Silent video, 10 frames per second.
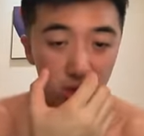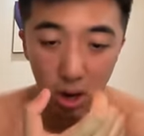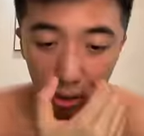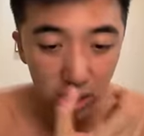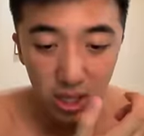are
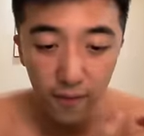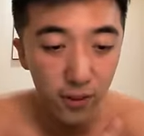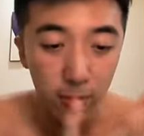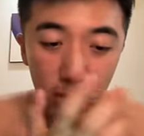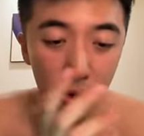all stuffed
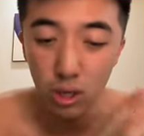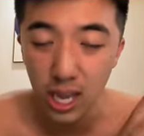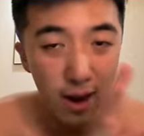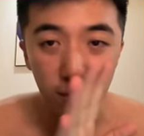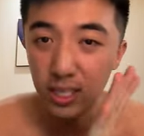up, you know you
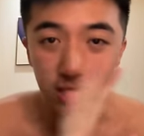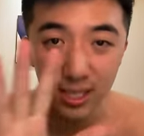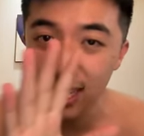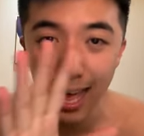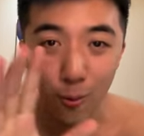can't really
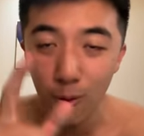see that